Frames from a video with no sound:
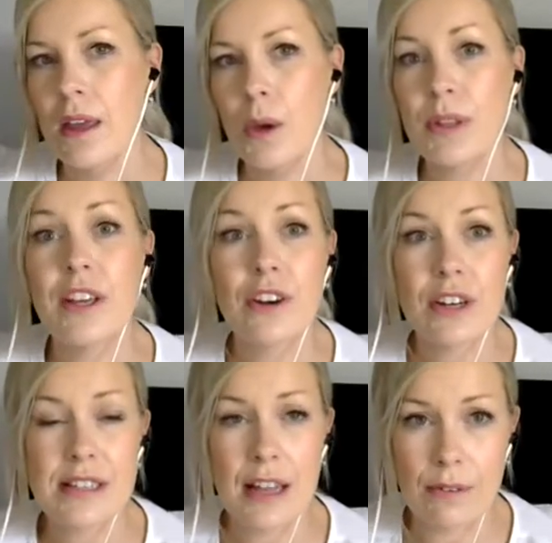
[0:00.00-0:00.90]
within
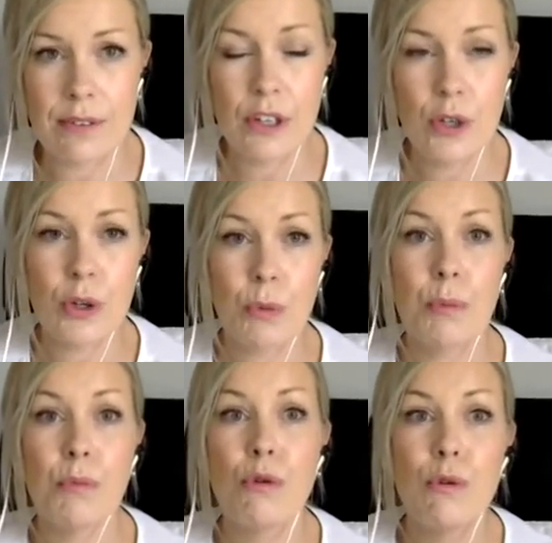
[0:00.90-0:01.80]
ourselves, you know, that we're
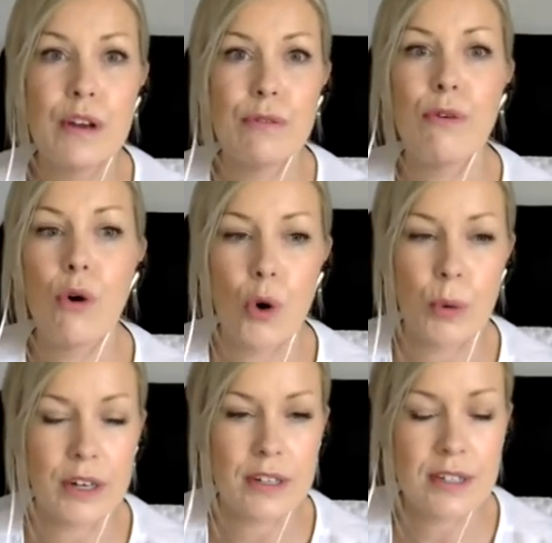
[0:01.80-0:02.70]
moving
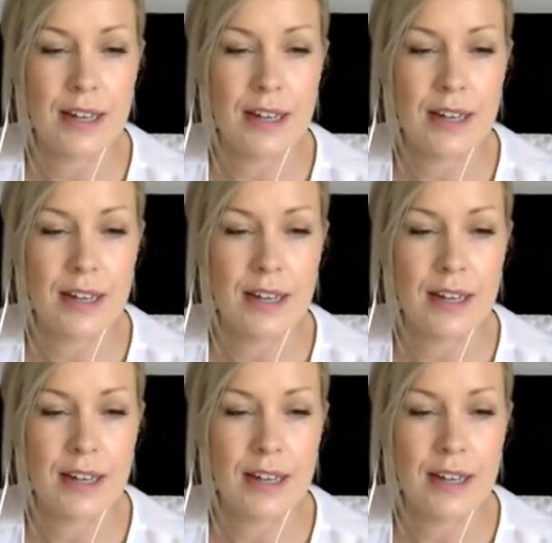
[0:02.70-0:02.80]
forward.